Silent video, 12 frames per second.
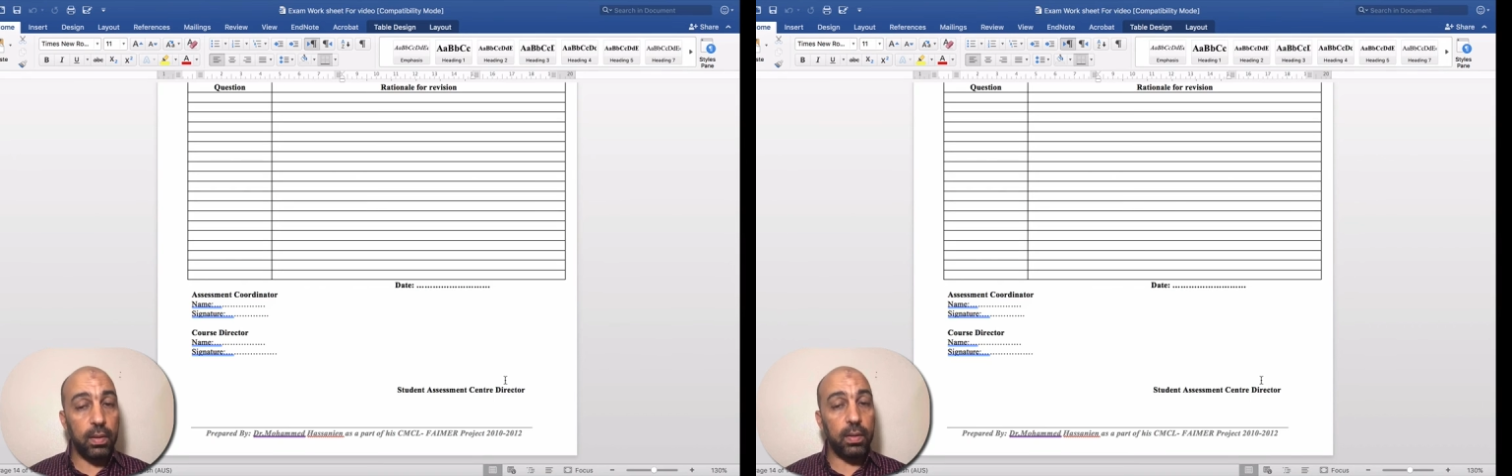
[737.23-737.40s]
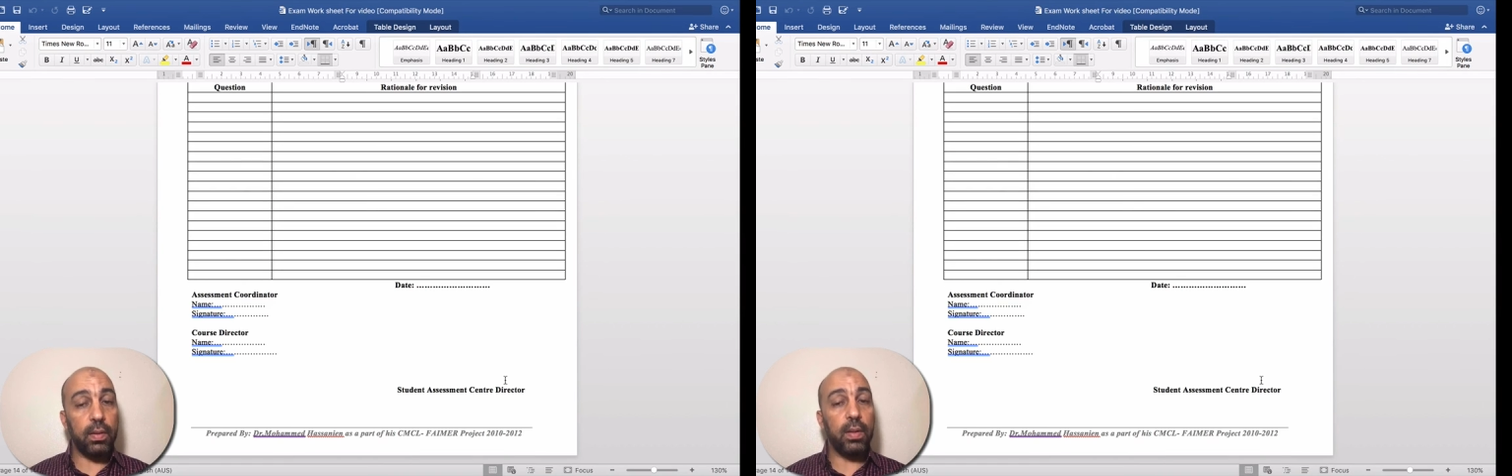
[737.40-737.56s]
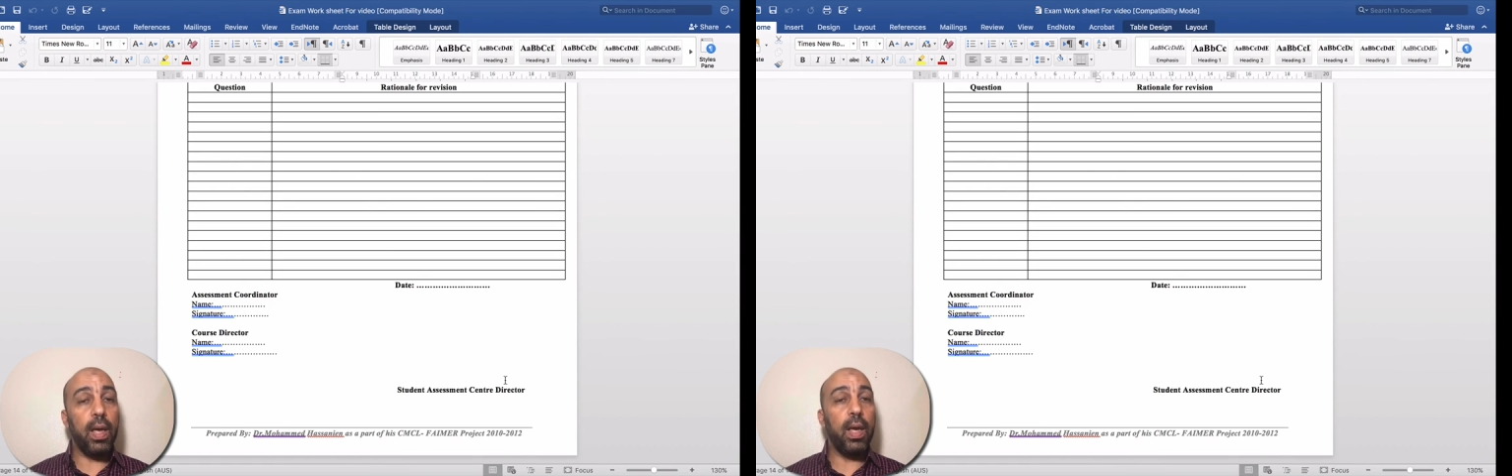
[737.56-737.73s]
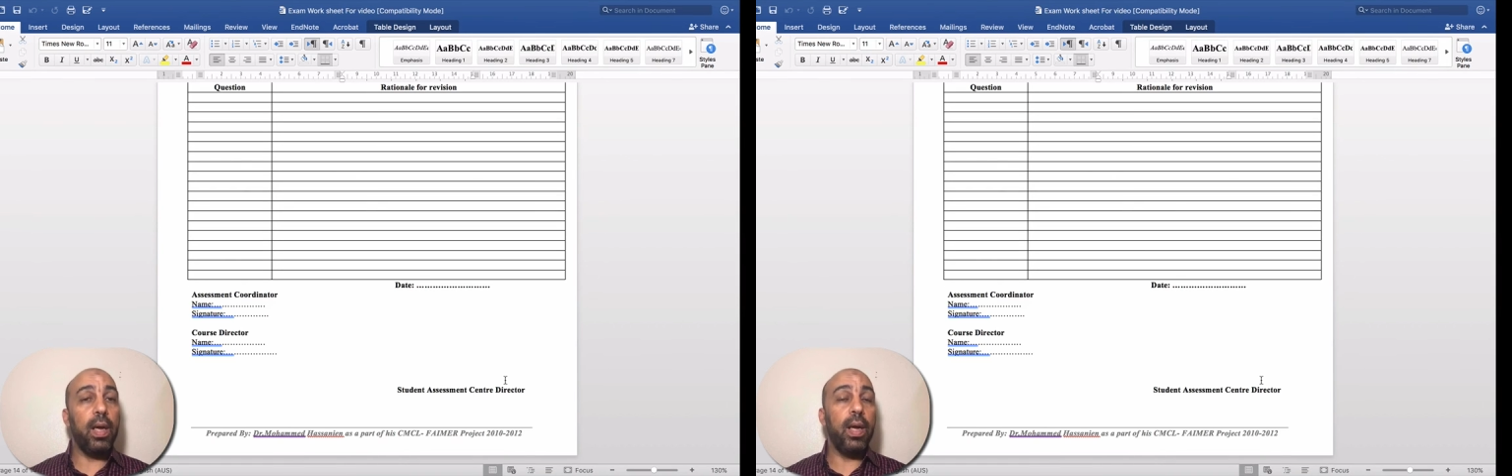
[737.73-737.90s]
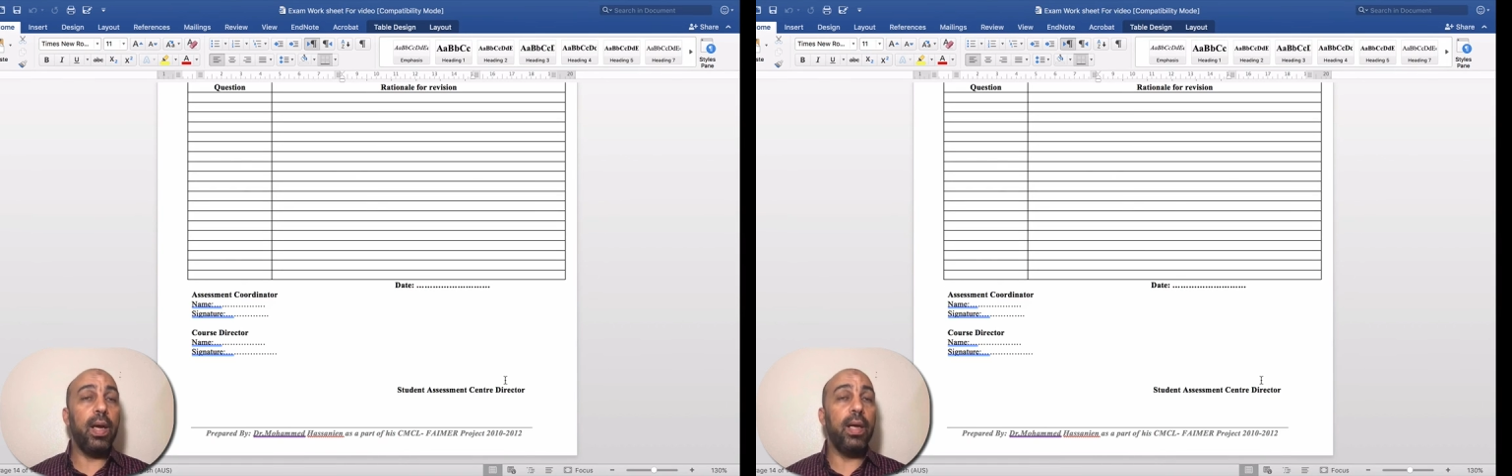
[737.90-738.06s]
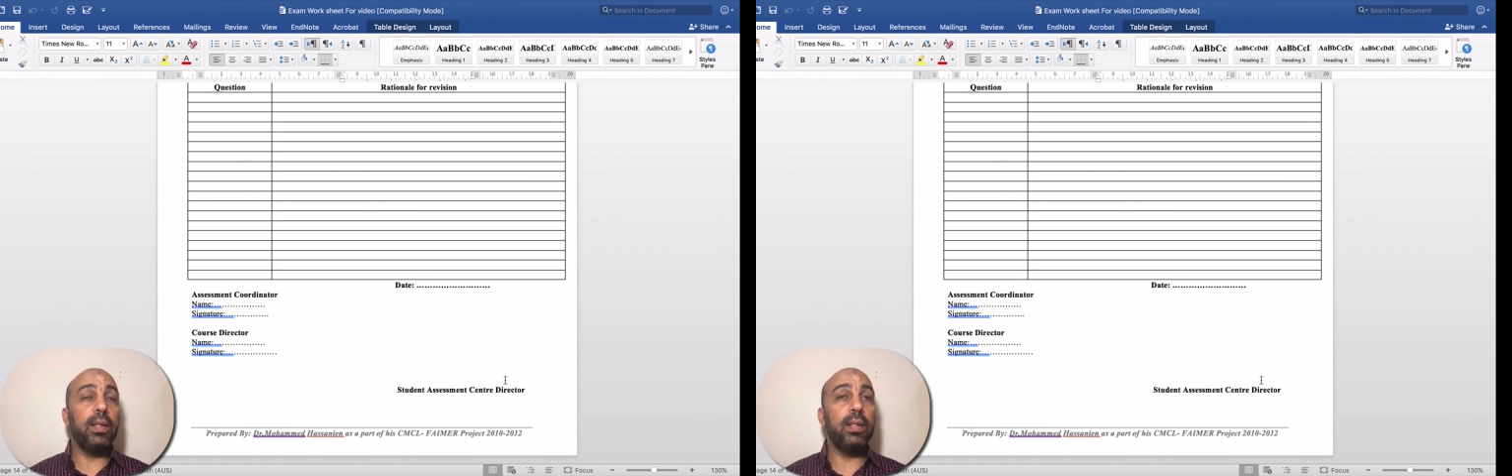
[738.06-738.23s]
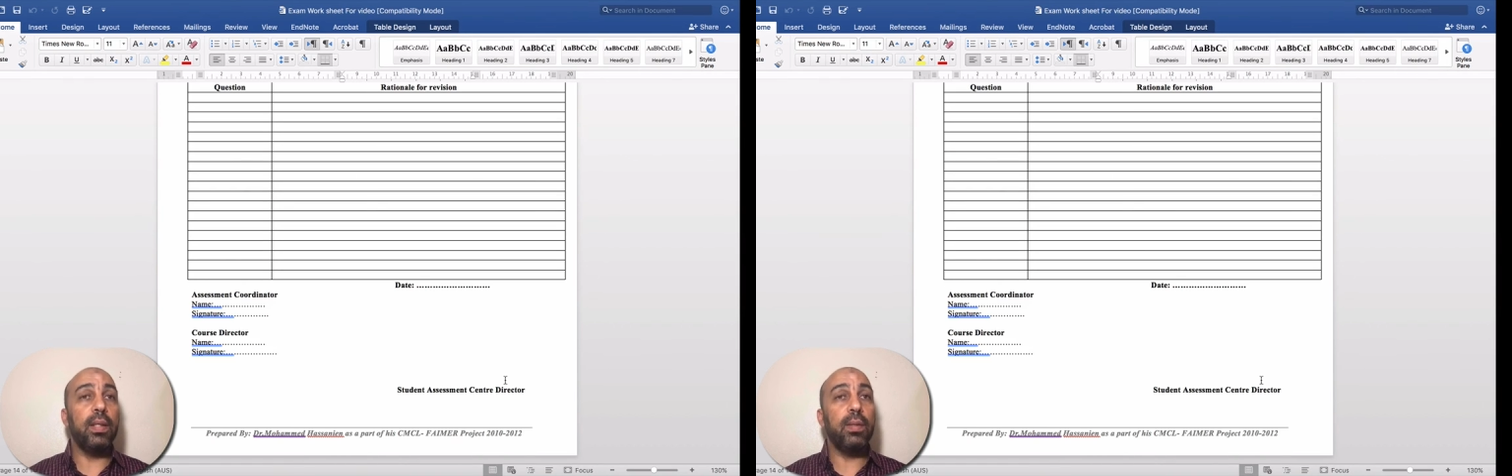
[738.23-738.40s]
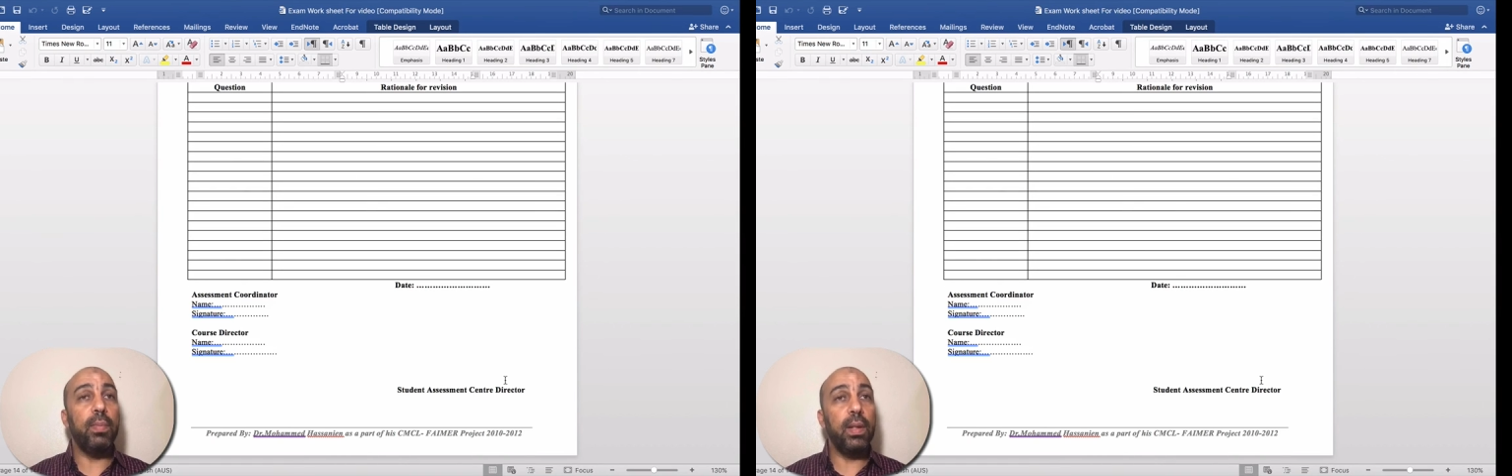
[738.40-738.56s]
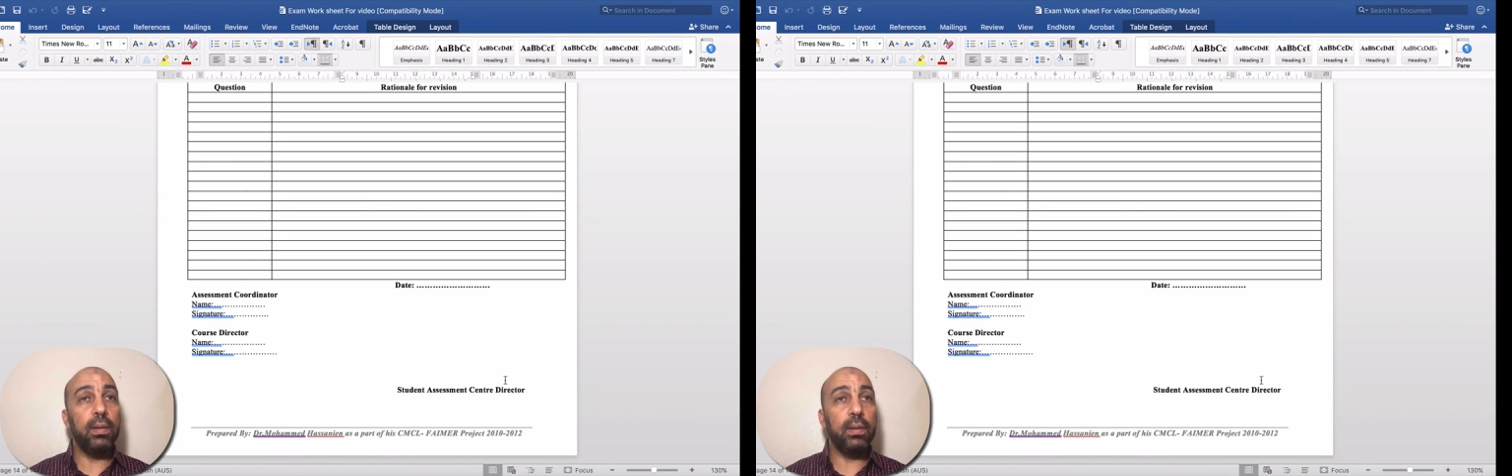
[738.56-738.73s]
the
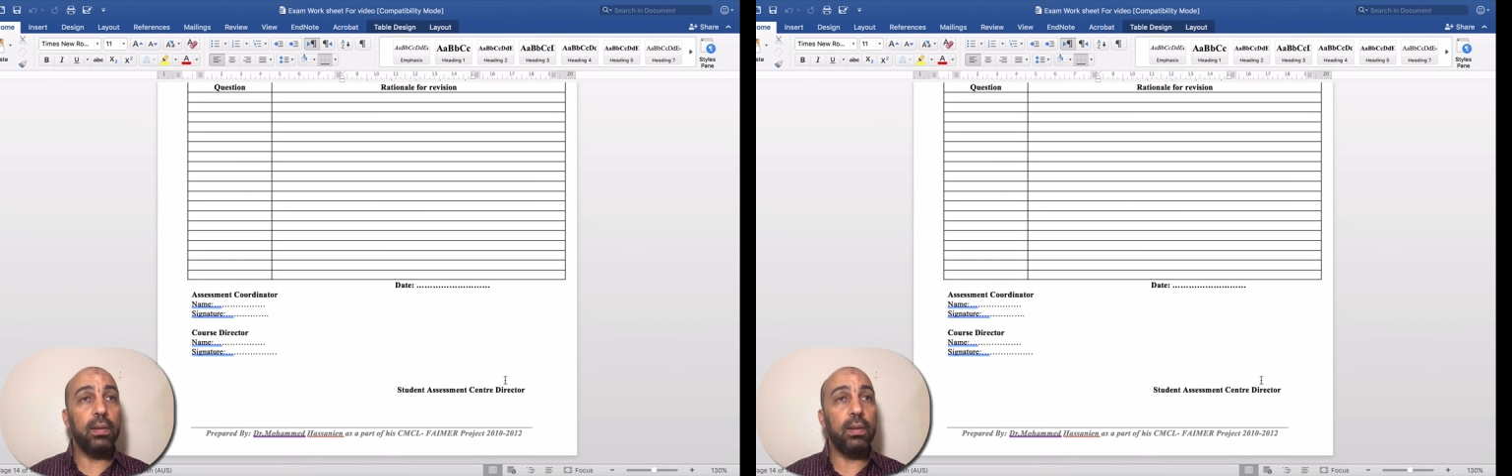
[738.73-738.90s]
assessment